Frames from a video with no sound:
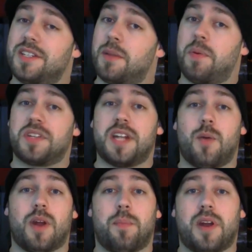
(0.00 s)
So the person
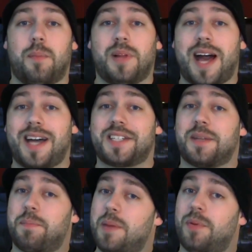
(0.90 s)
I want to put on
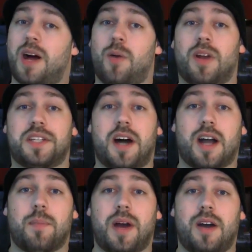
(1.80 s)
blast, the people I want to
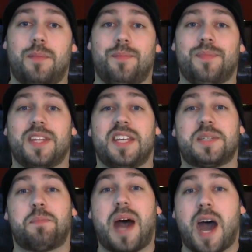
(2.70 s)
talk about,
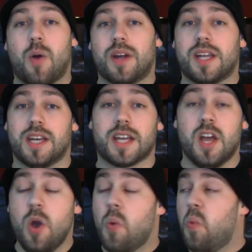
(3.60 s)
is Power
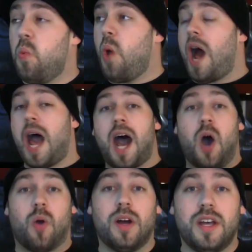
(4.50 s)
Gig.
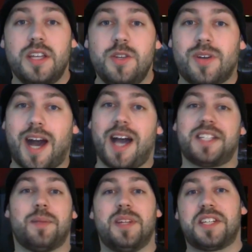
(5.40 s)
Wow! You
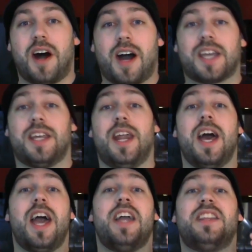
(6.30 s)
guys have been talking
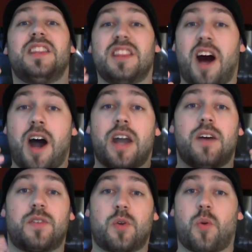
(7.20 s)
a
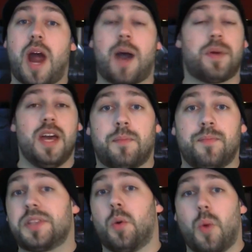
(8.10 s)
lot of crap,
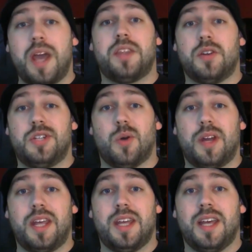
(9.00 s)
but the way they're
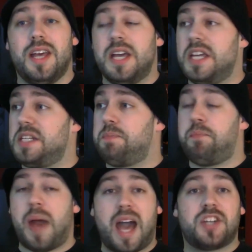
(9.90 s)
doing it is
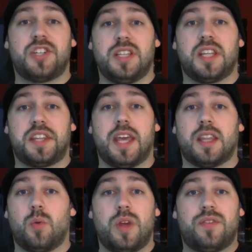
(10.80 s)
bashing the
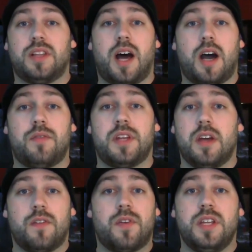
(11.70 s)
thing that we've
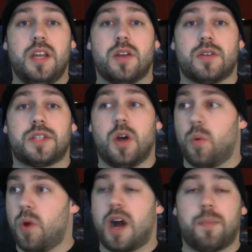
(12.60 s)
loved for years.
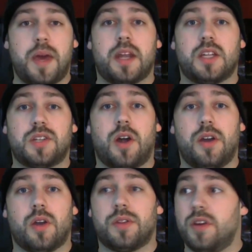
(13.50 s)
Rock Band and
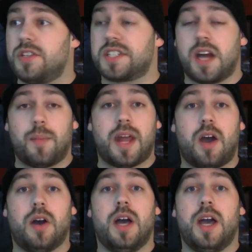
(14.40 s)
Guitar Hero. They're just coming
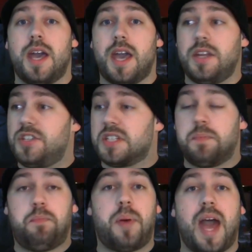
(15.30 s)
out and
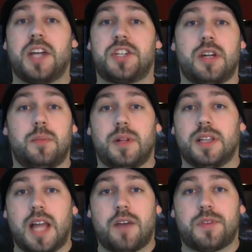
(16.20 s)
just bashing
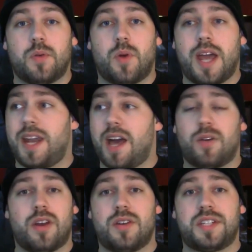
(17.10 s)
them left and right, and I don't